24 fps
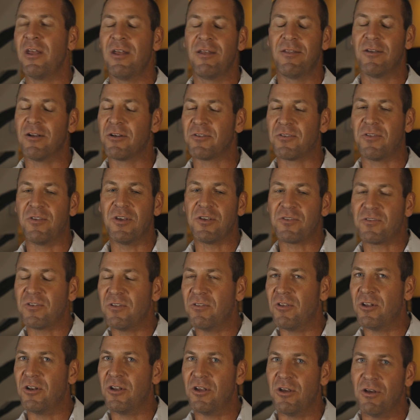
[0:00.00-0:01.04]
There's this in
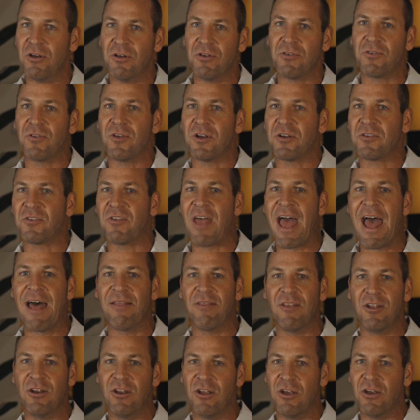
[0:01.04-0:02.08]
the news, there's that in
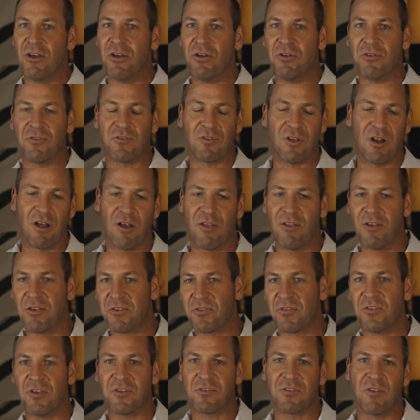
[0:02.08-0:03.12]
the news,
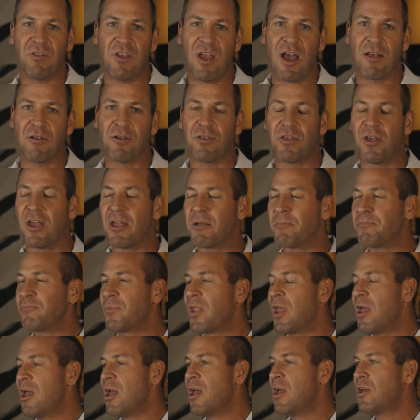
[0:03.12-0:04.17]
this and the other thing.
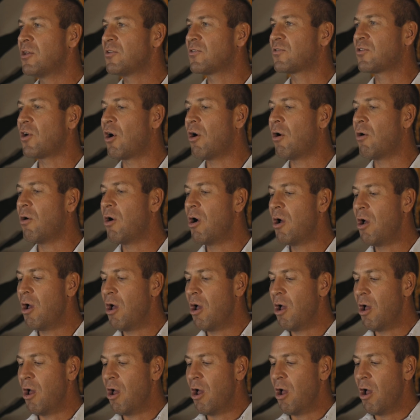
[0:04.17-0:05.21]
So
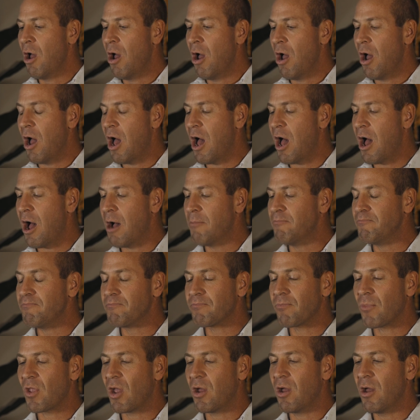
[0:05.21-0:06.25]

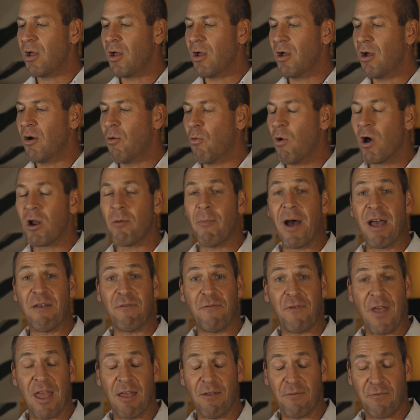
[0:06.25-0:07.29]
one of my
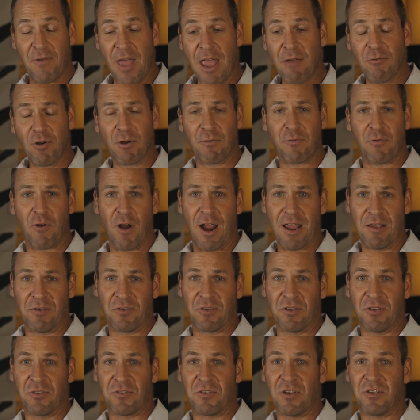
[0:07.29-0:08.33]
favorite
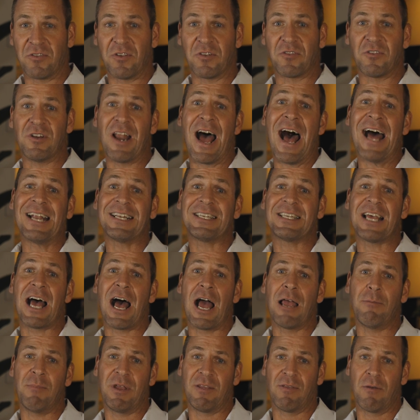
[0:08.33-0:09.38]
phrases is it's not
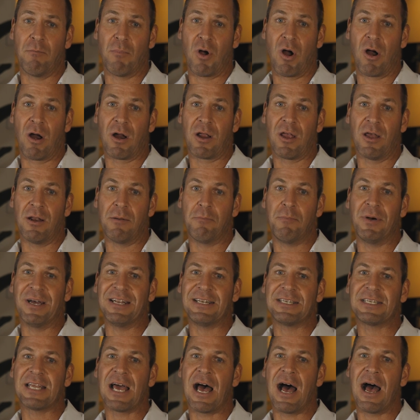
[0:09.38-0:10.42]
timing the market,
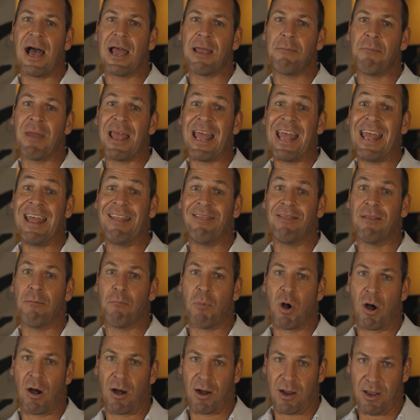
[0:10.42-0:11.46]
but time in the
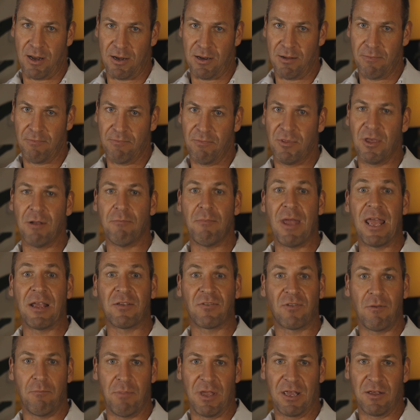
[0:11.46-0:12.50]
market that makes
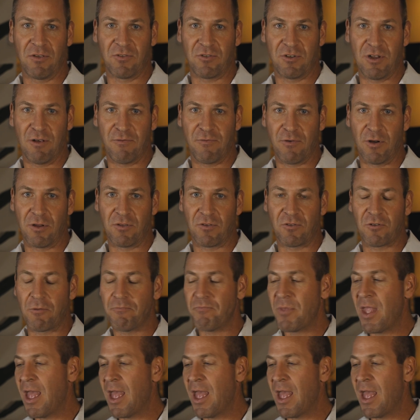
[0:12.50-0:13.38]
the biggest difference.